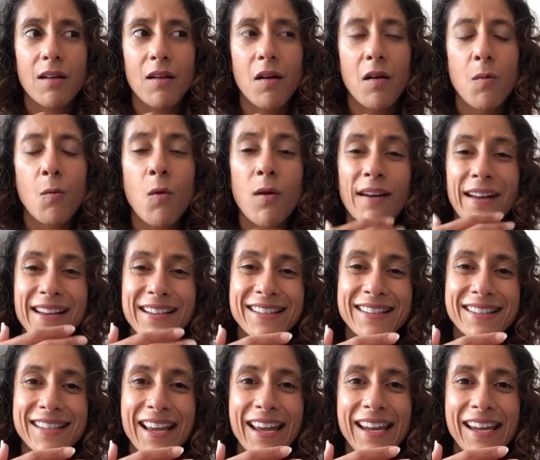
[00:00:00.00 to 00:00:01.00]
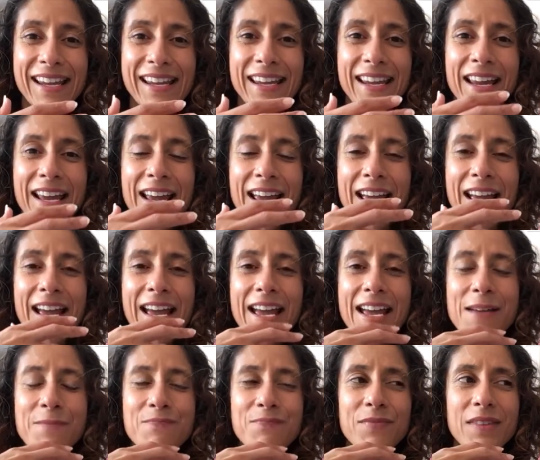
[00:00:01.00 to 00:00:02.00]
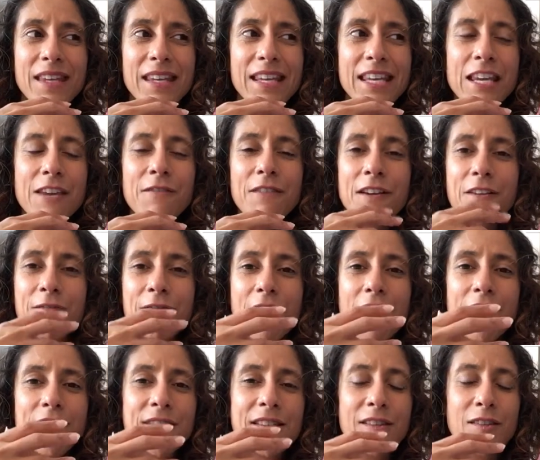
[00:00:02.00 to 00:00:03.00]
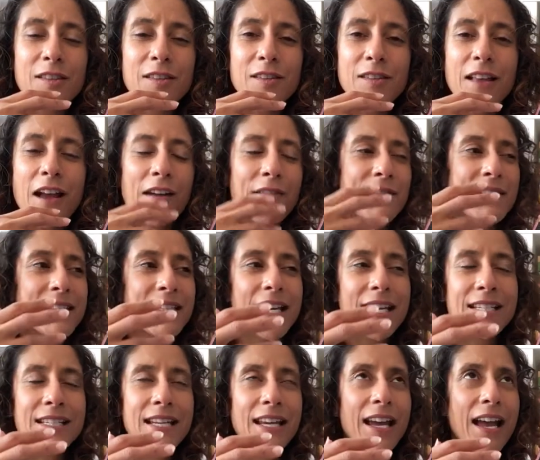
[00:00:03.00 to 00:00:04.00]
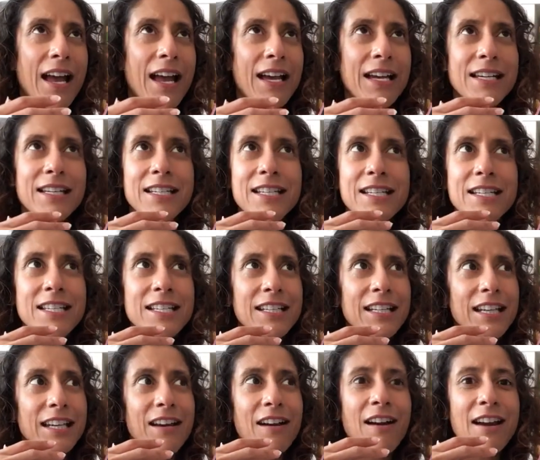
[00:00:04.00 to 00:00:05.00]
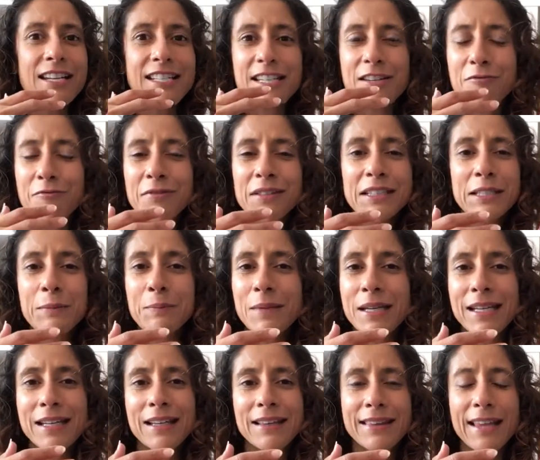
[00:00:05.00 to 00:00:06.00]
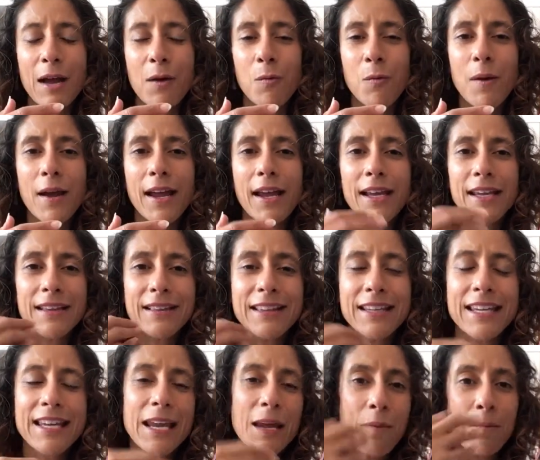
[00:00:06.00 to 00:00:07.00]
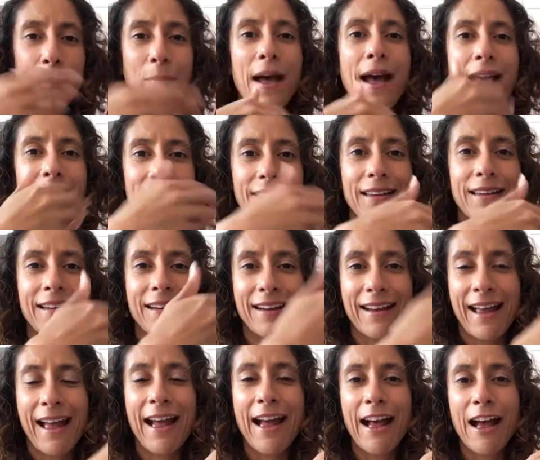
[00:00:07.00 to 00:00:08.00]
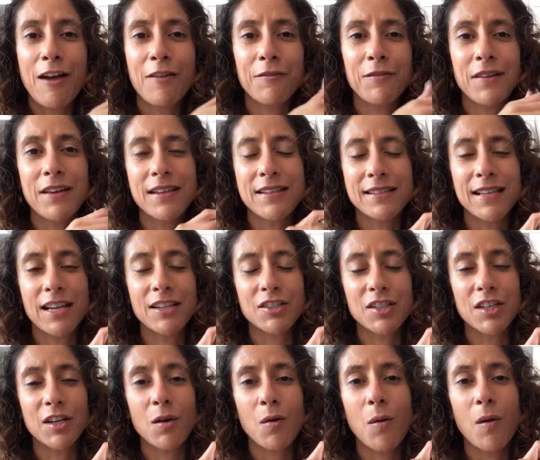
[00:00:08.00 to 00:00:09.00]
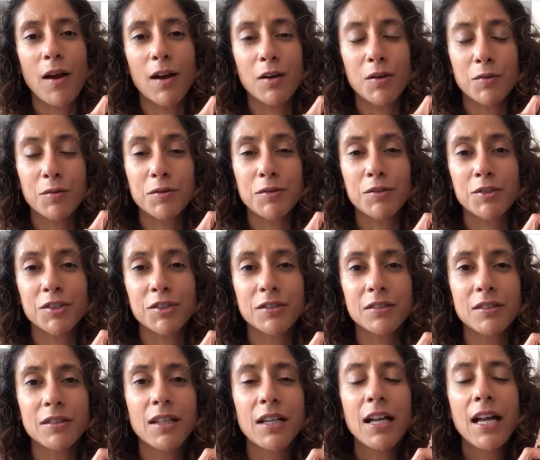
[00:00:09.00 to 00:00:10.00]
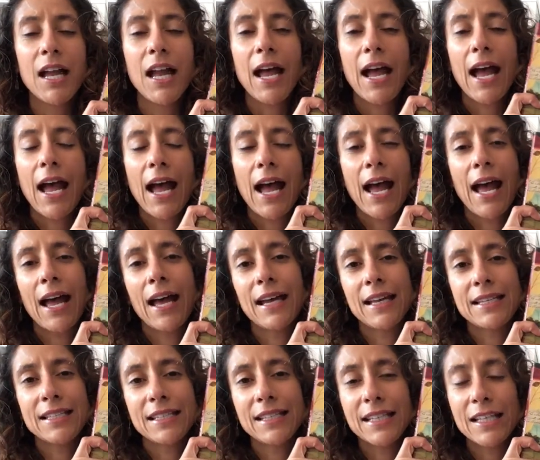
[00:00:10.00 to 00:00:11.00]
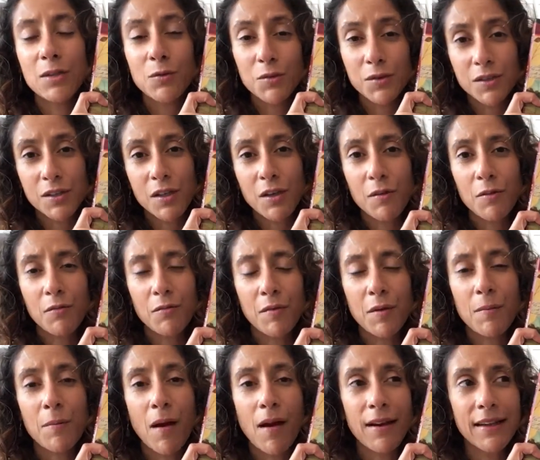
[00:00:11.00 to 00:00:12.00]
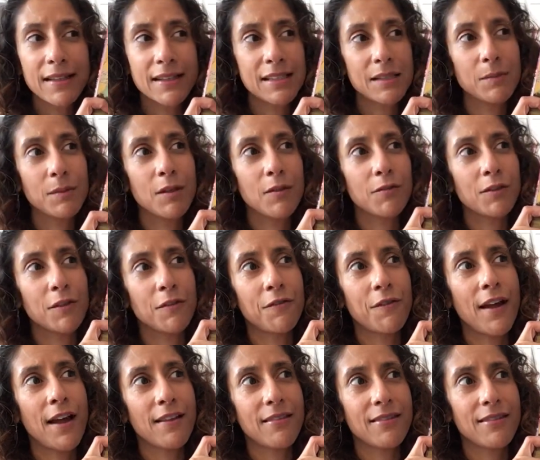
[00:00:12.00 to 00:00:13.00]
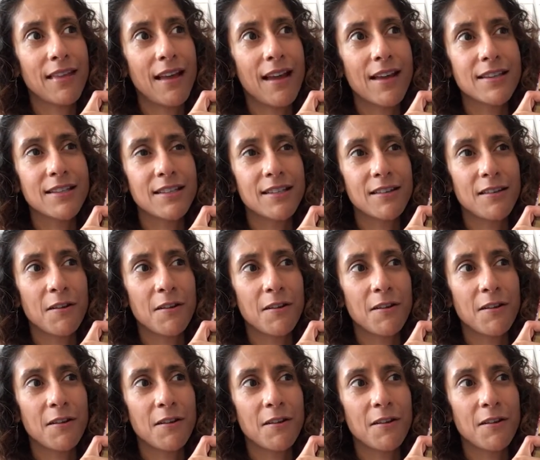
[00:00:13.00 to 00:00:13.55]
what I say, even if I've said it and I didn't really mean it that way, the impact that can have is actually quite crucial. And he also reminds me of the fact that,